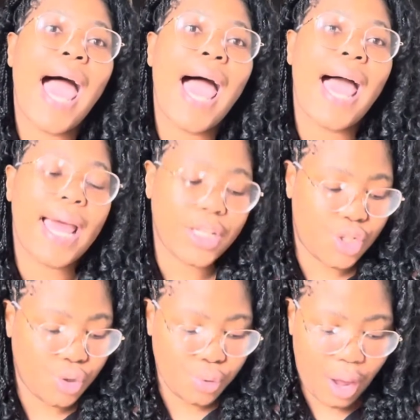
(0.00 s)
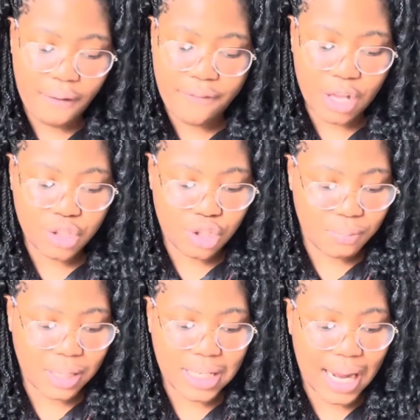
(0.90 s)
and you have failed to
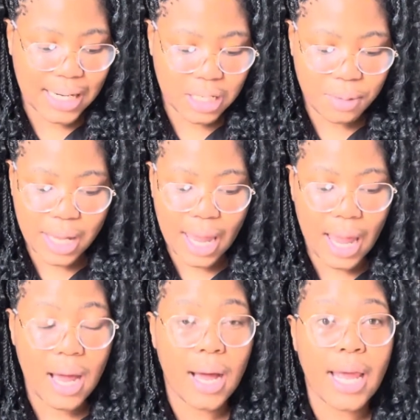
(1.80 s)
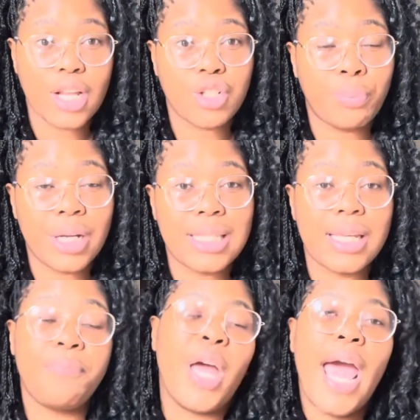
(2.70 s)
meet academic
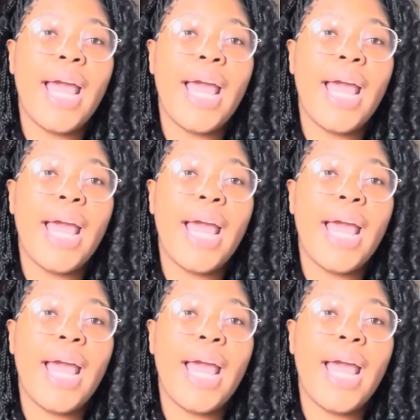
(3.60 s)
eligibility.